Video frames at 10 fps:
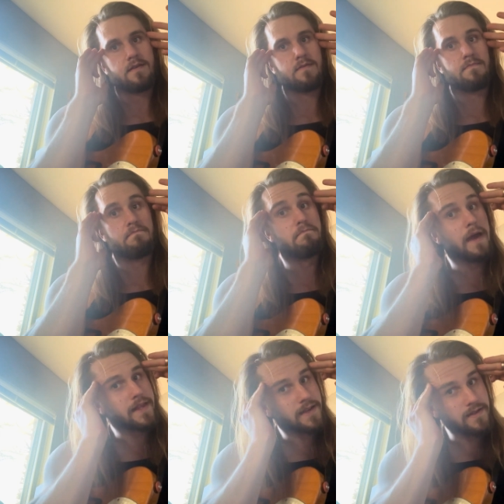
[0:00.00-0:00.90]

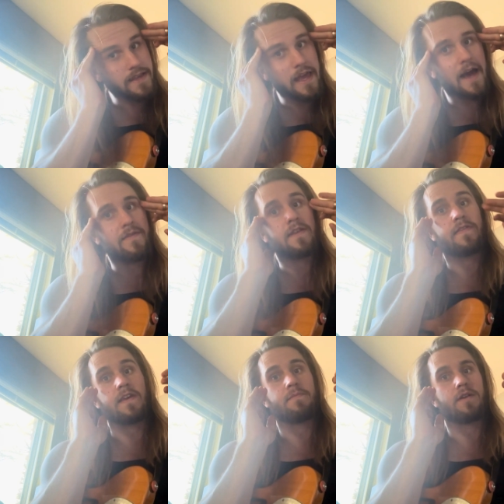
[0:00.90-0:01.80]
mentally having to
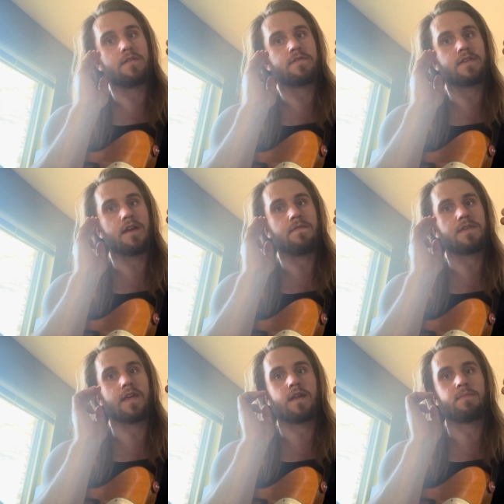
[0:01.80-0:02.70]
think about other stuff,
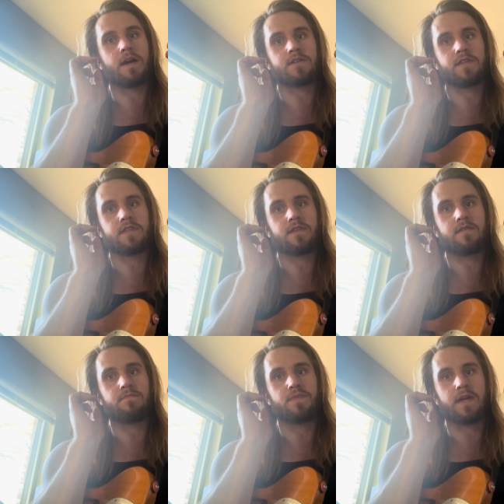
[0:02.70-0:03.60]
so that I'm not just
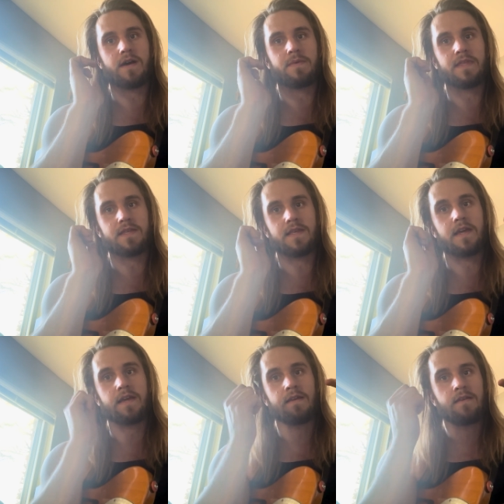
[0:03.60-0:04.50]
becoming this
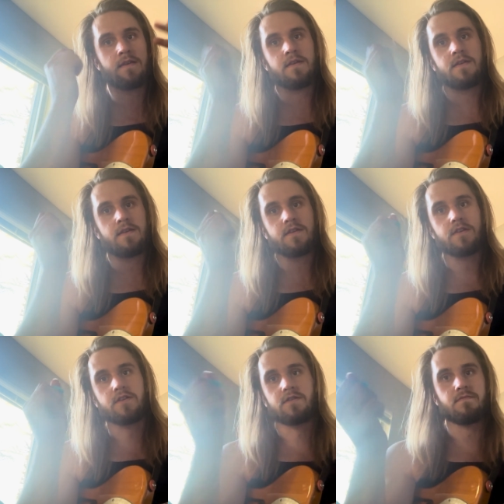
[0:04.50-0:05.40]
like,
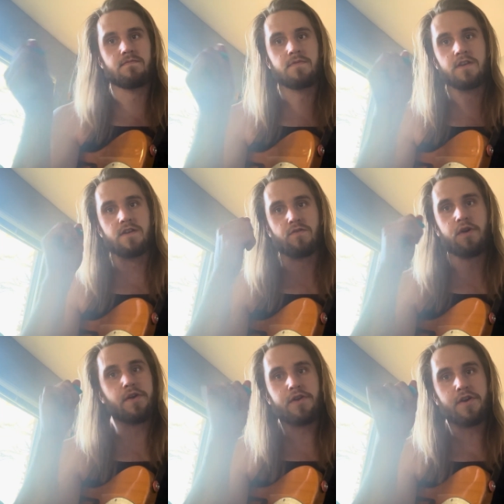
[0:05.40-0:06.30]
you
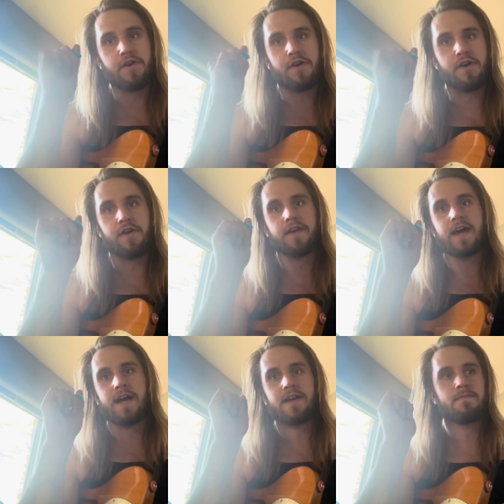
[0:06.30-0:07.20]
know,
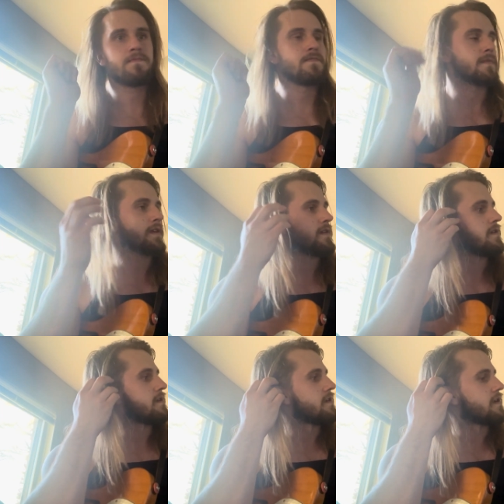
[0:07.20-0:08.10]
guy.
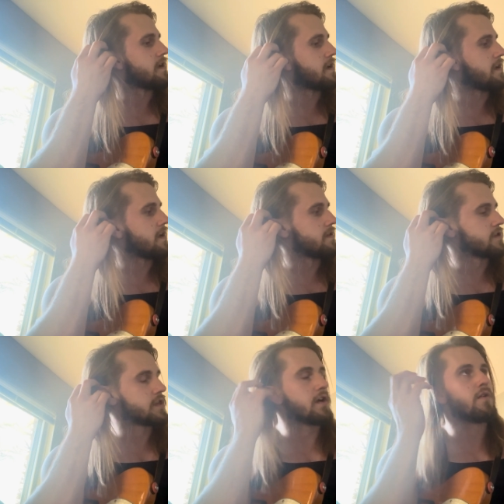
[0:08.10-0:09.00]

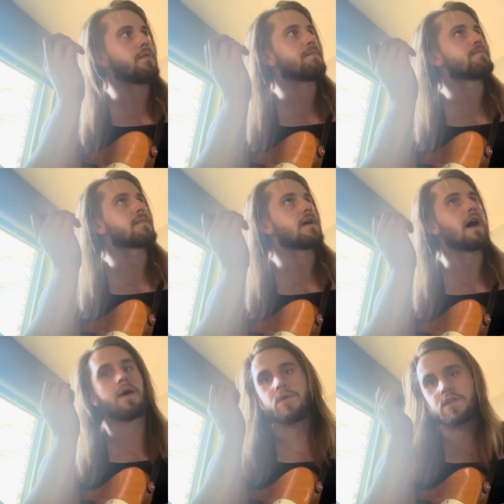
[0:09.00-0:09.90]
So
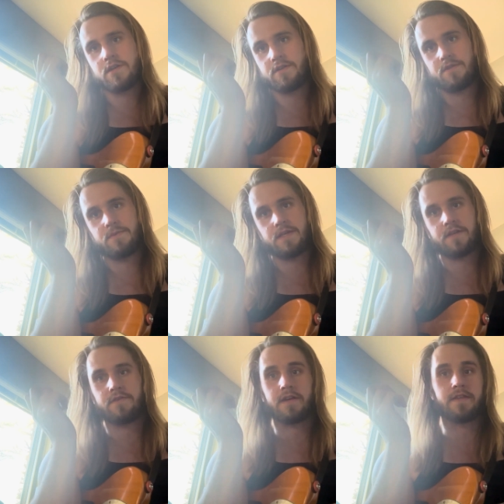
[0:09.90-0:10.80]
I want to share some of these
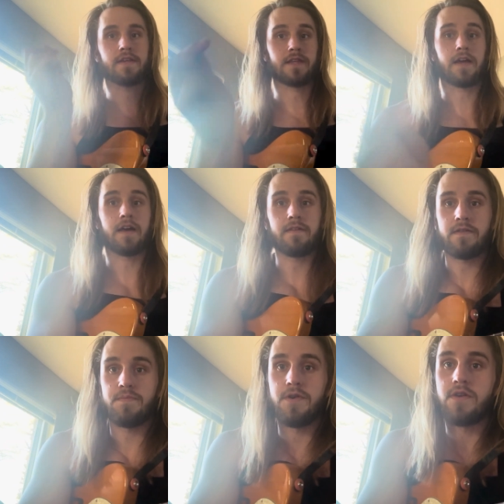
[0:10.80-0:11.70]
exercises because I think
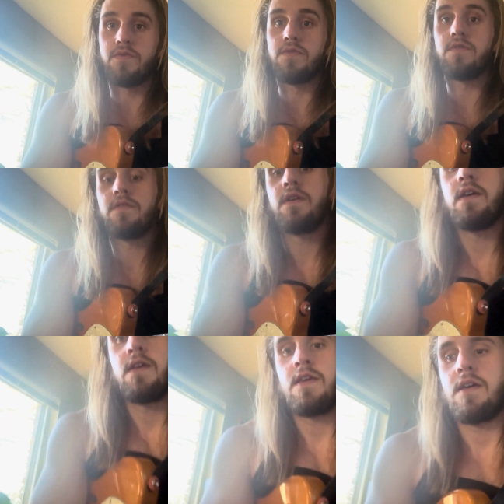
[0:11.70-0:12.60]
they're pretty cool.
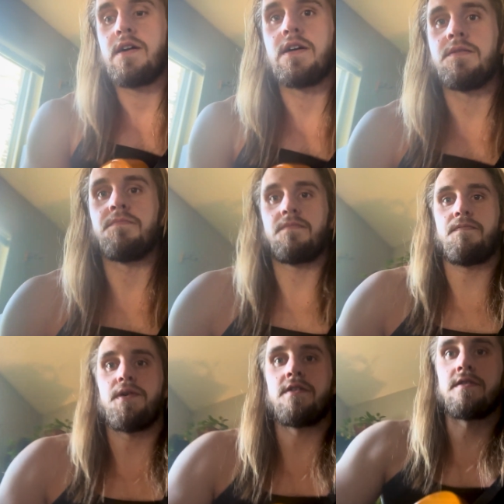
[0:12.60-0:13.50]

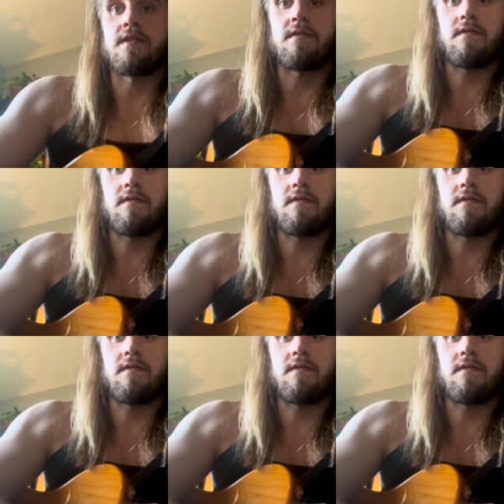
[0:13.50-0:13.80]
Pardon the